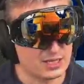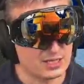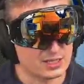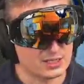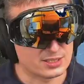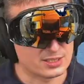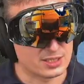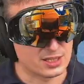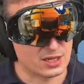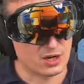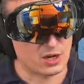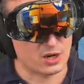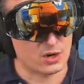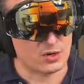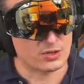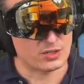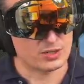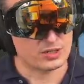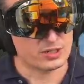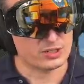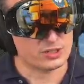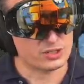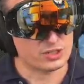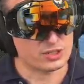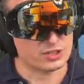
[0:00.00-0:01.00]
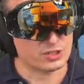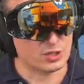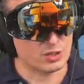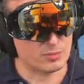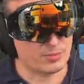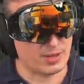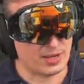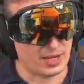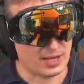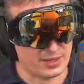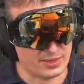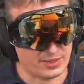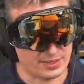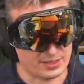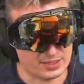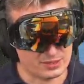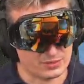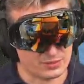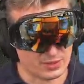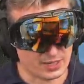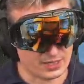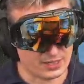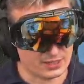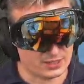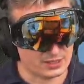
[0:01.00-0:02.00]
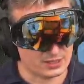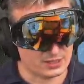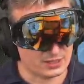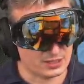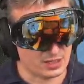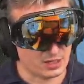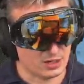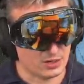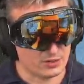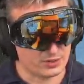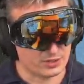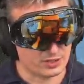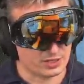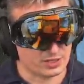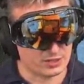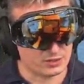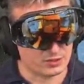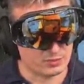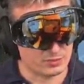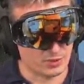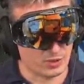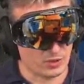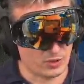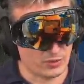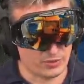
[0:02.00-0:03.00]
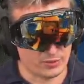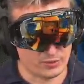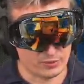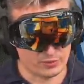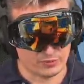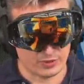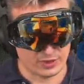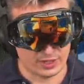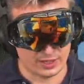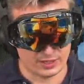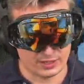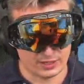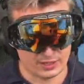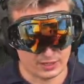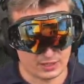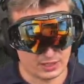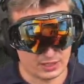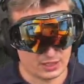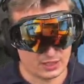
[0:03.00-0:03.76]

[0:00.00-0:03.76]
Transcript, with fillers: so you can just combine this right you know you can do both with one